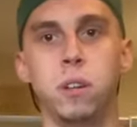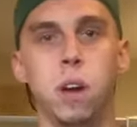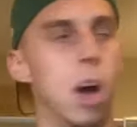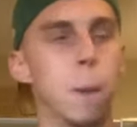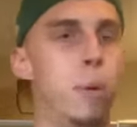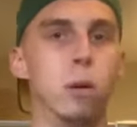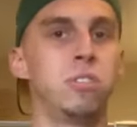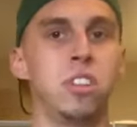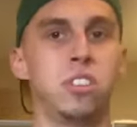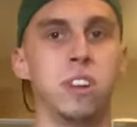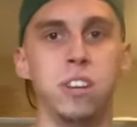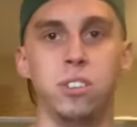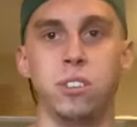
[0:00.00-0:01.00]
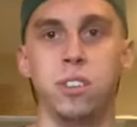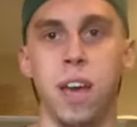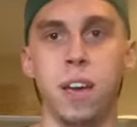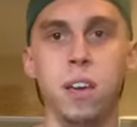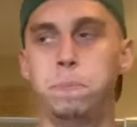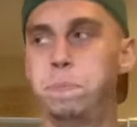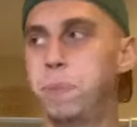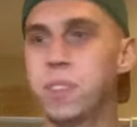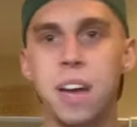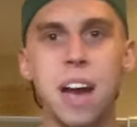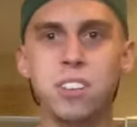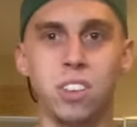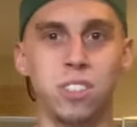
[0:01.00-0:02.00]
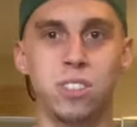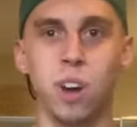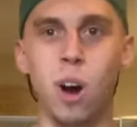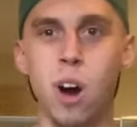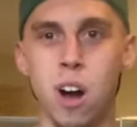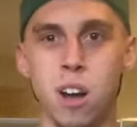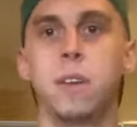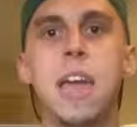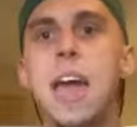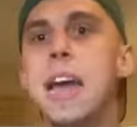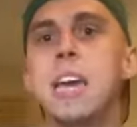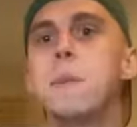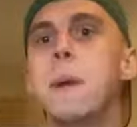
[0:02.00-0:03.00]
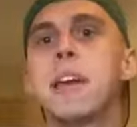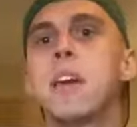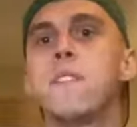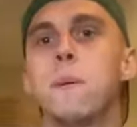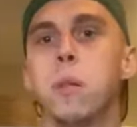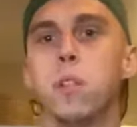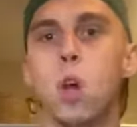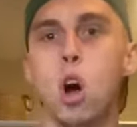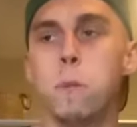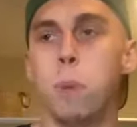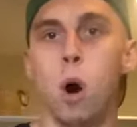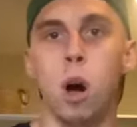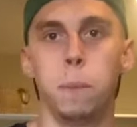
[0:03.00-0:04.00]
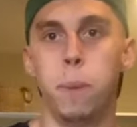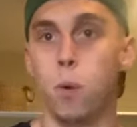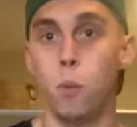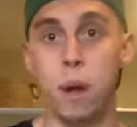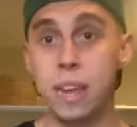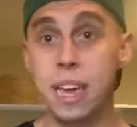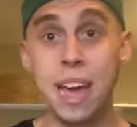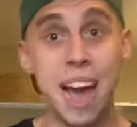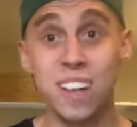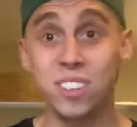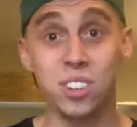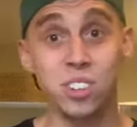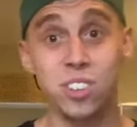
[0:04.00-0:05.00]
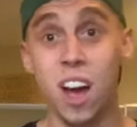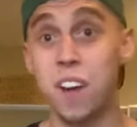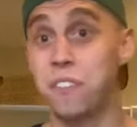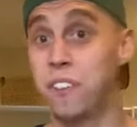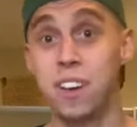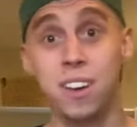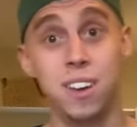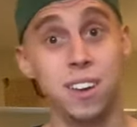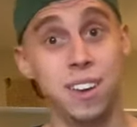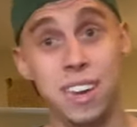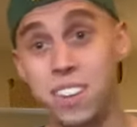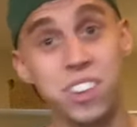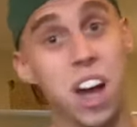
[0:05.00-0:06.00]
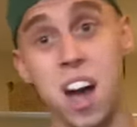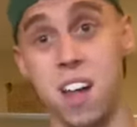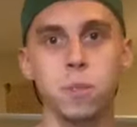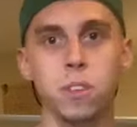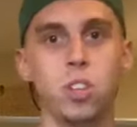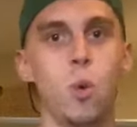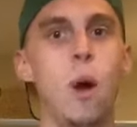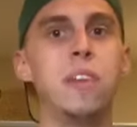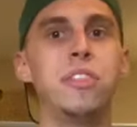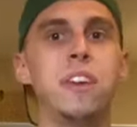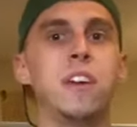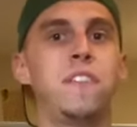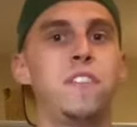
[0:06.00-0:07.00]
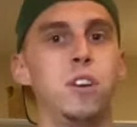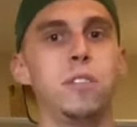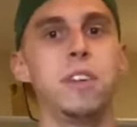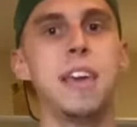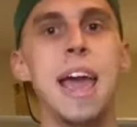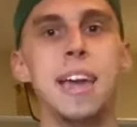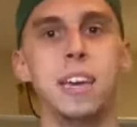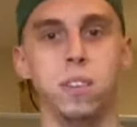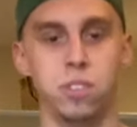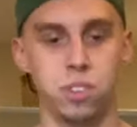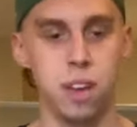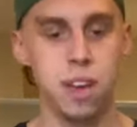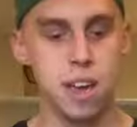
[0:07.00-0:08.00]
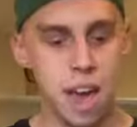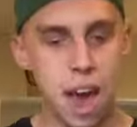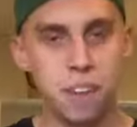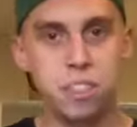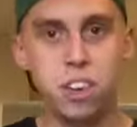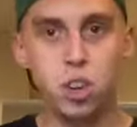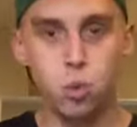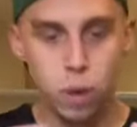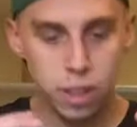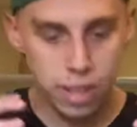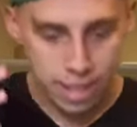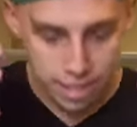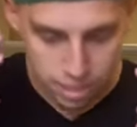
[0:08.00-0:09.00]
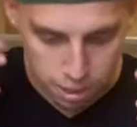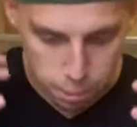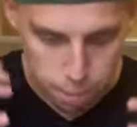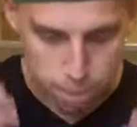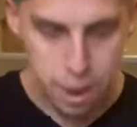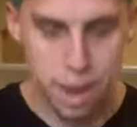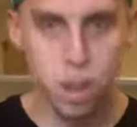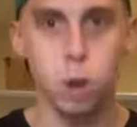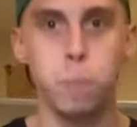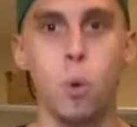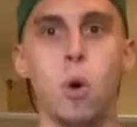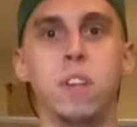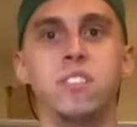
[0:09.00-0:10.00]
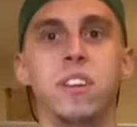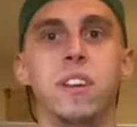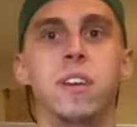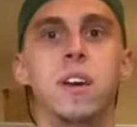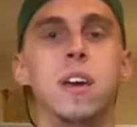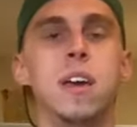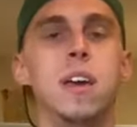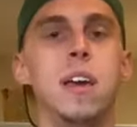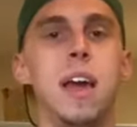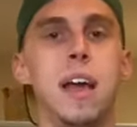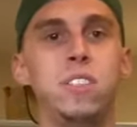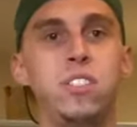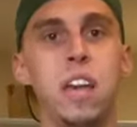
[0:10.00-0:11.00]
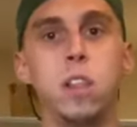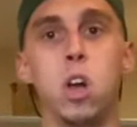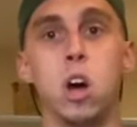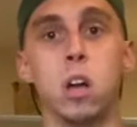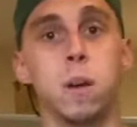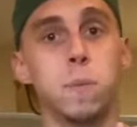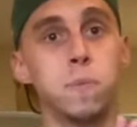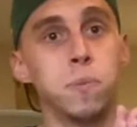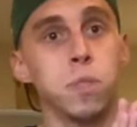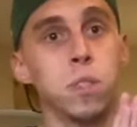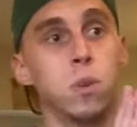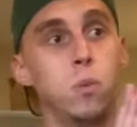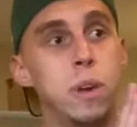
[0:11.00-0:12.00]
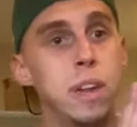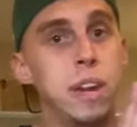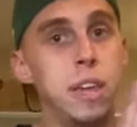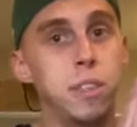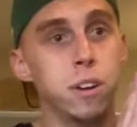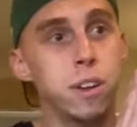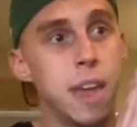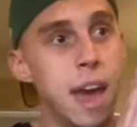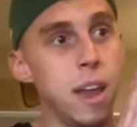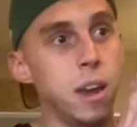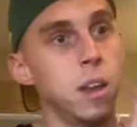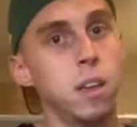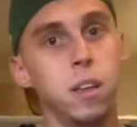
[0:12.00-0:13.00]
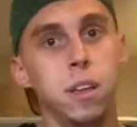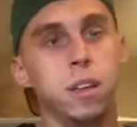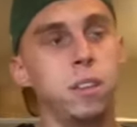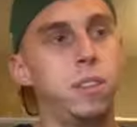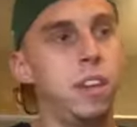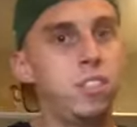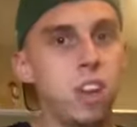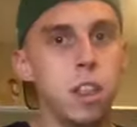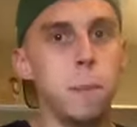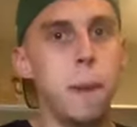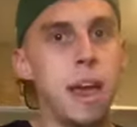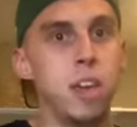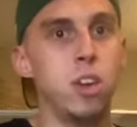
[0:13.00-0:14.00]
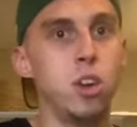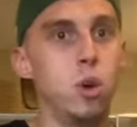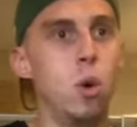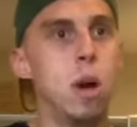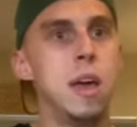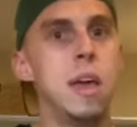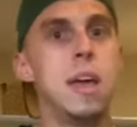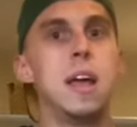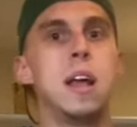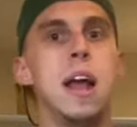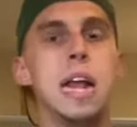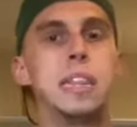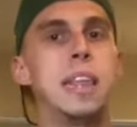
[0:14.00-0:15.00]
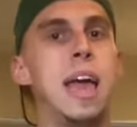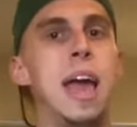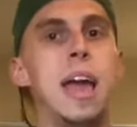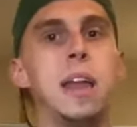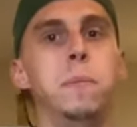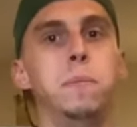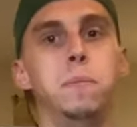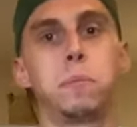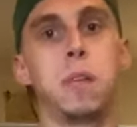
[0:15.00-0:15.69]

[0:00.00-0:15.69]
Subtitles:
postseason, I should say, but the guy's a dog. Yeah, he might give up the long ball, but when he has his stuff, he's on. So I think if you're the Yankees, I think you really need to pick your poison and say, look, we can either get DJ LeMahieu. And then,